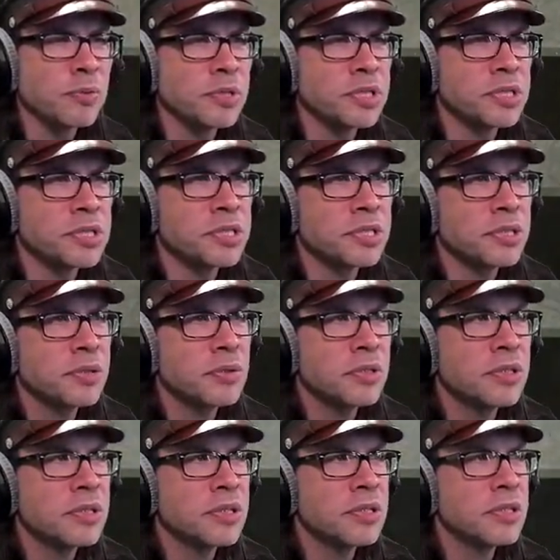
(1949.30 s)
was
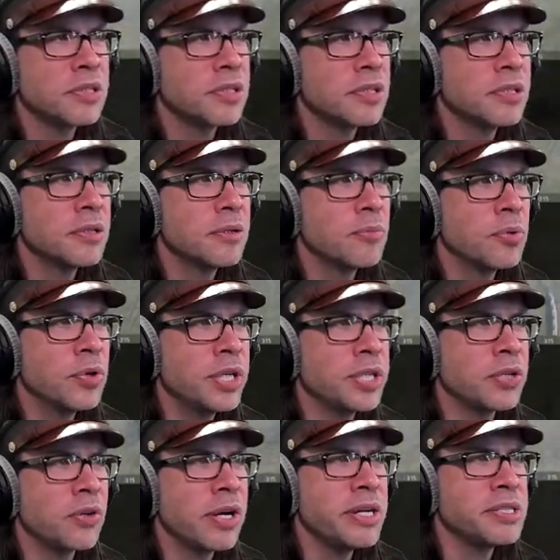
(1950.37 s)
pretty
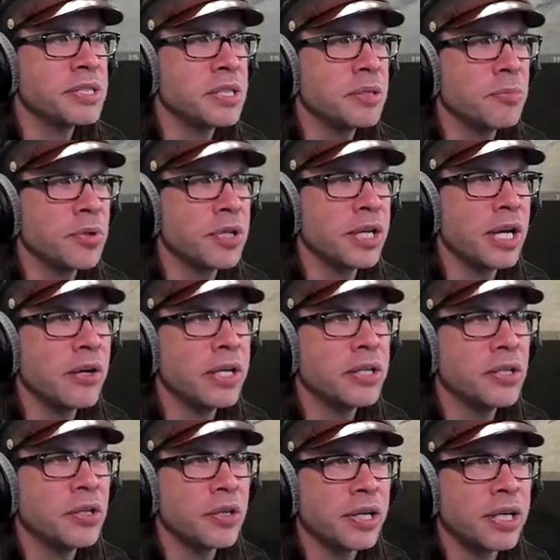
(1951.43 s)
crazy, but now I
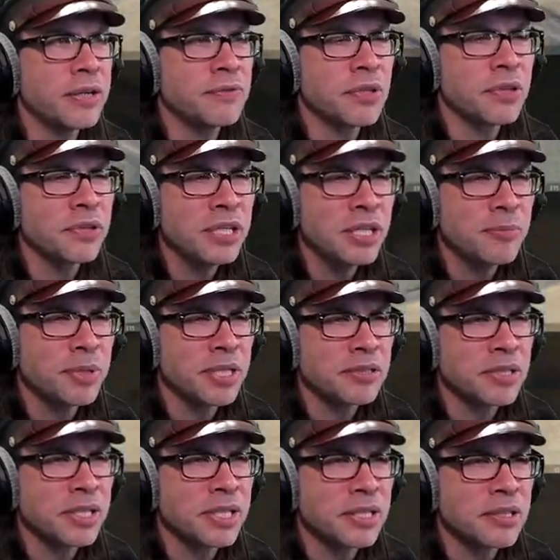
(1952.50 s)
know I have to think about
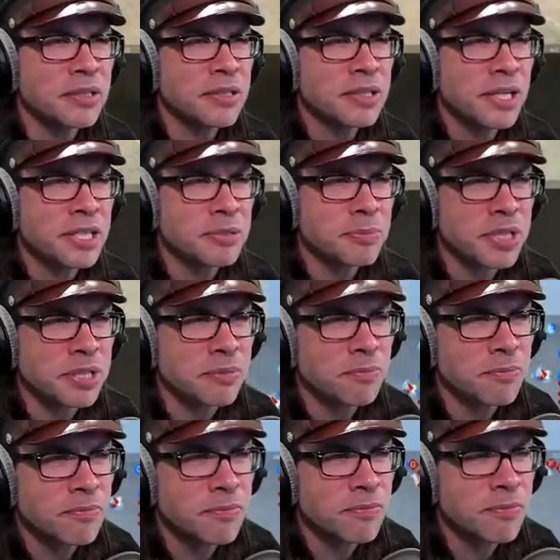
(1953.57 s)
that as my
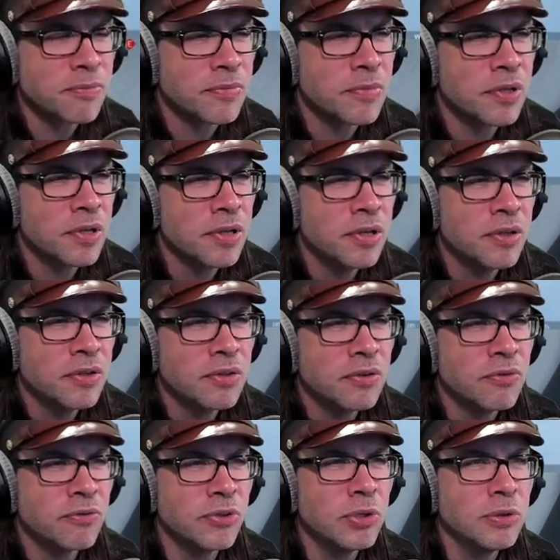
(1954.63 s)

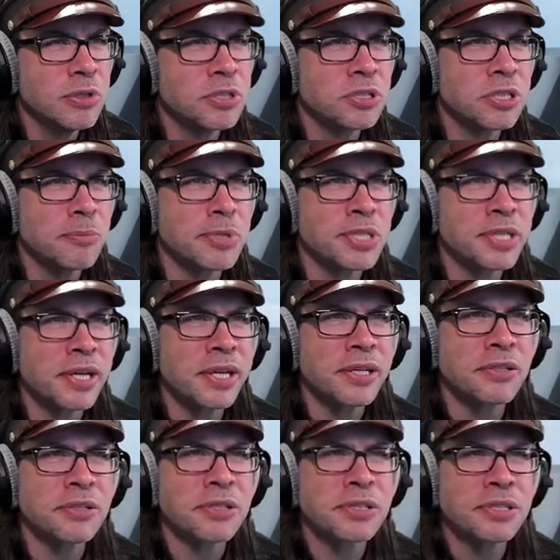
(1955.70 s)
viewership
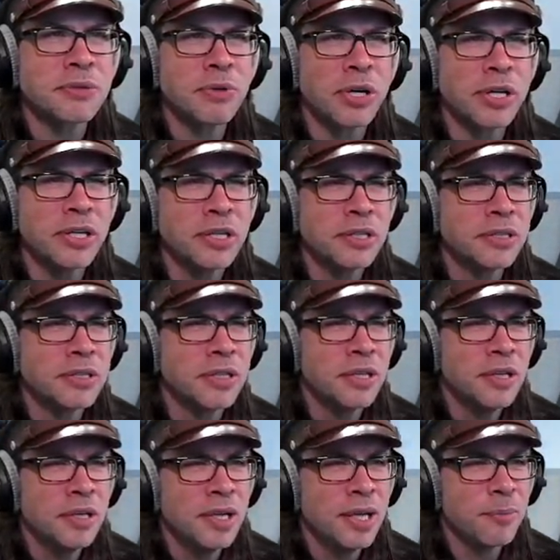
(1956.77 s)
scales, right?
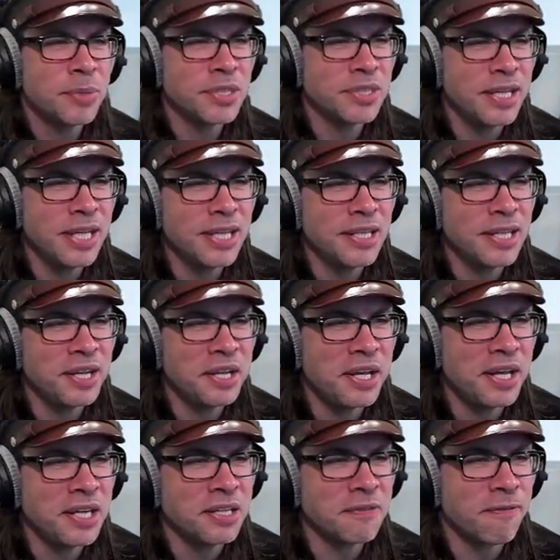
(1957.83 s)
But then I
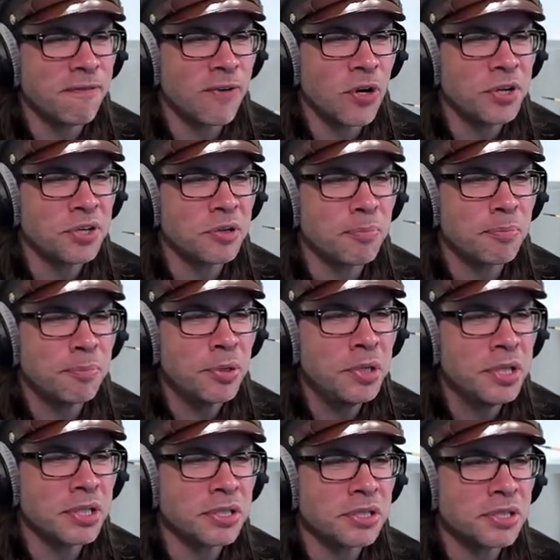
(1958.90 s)
added Fartner
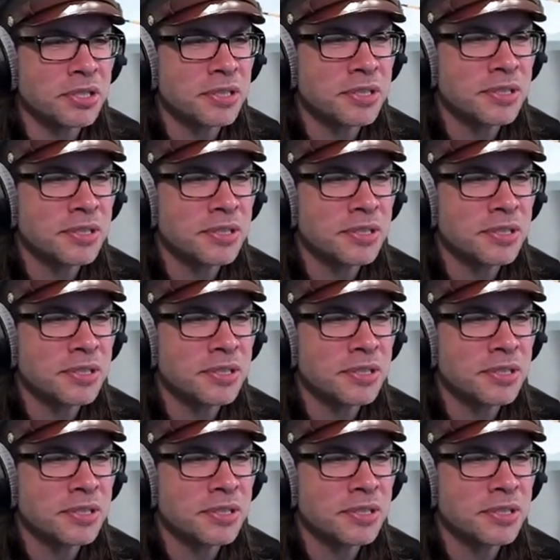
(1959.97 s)
Push,